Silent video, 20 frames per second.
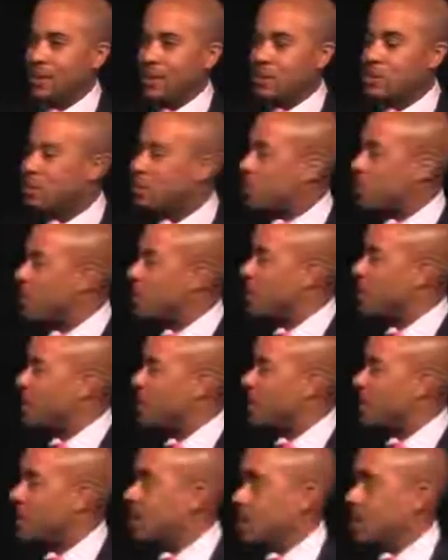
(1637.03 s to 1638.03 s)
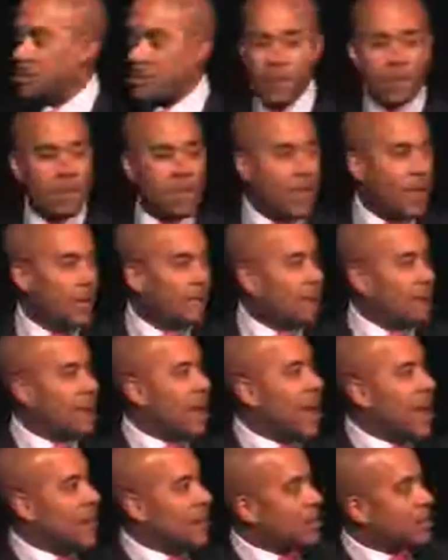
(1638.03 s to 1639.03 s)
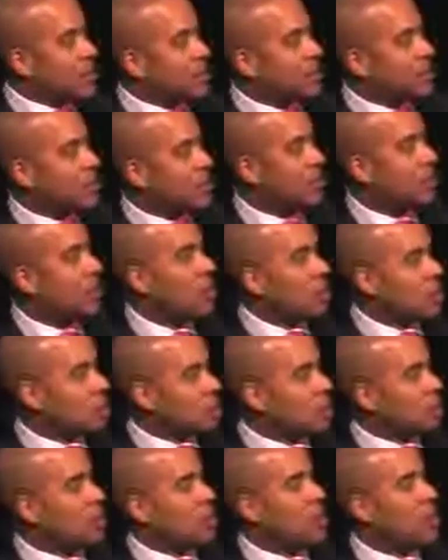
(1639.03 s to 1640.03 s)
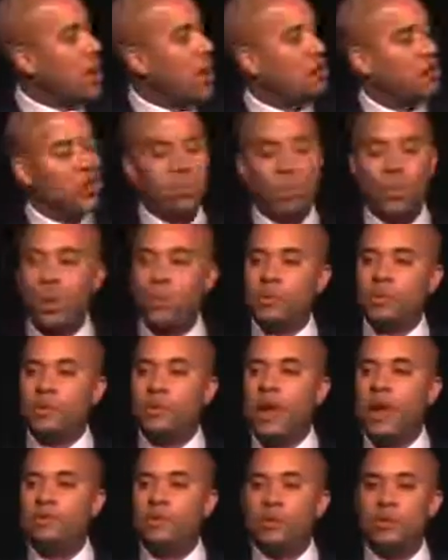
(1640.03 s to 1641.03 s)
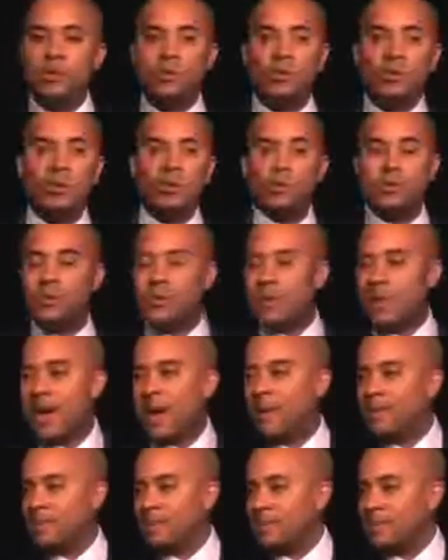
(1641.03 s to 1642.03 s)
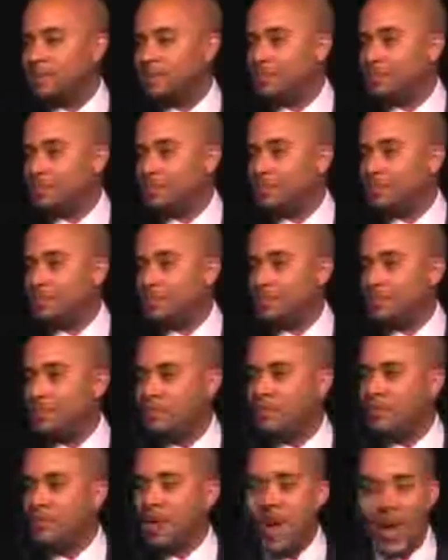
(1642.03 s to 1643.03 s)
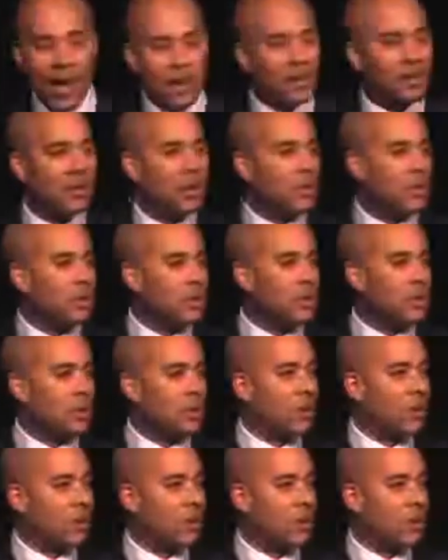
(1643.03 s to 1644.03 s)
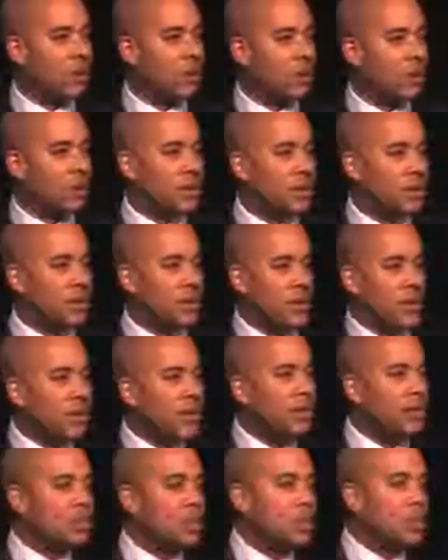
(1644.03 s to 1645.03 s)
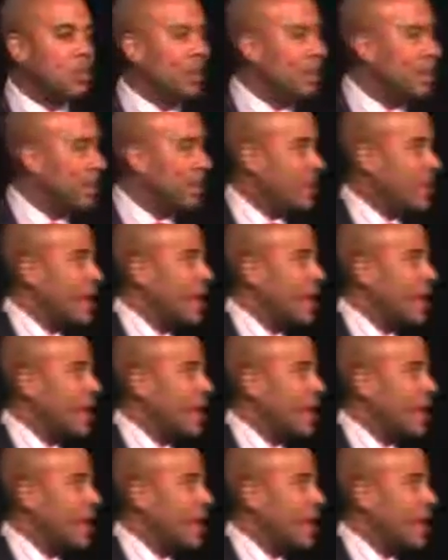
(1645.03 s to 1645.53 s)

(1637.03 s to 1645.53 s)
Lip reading: So think about this. If you add another 0 to the 200, what would you have to do to the 2,000? Add another 0. So there is no limit.